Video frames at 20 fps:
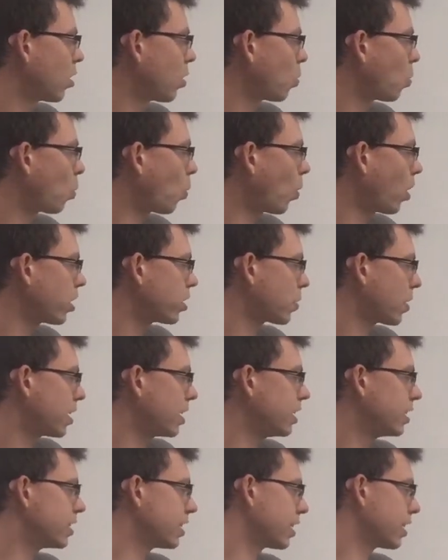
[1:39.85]
what do I
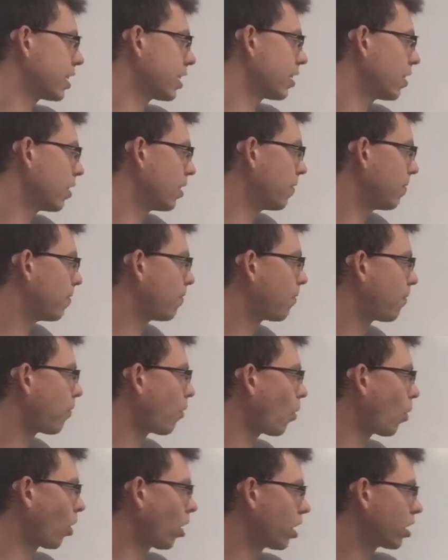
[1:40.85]
need
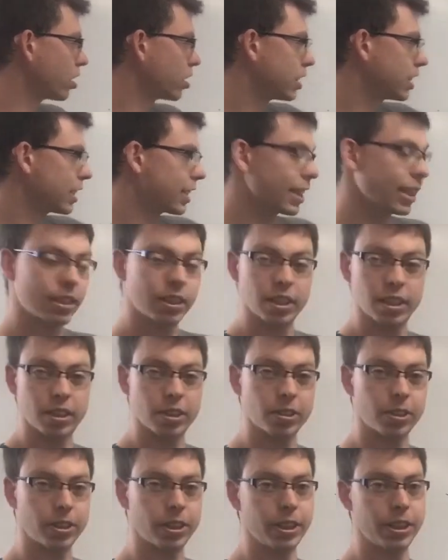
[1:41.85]
for to get to
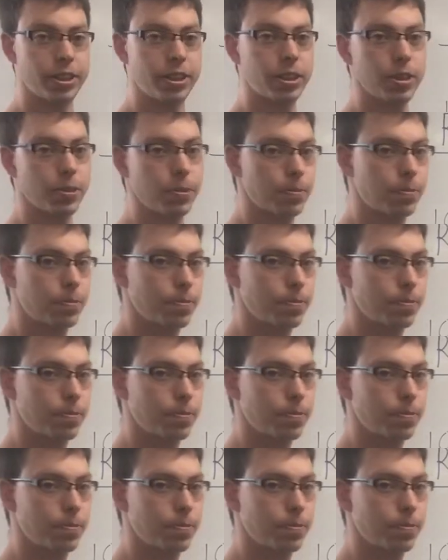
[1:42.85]
32.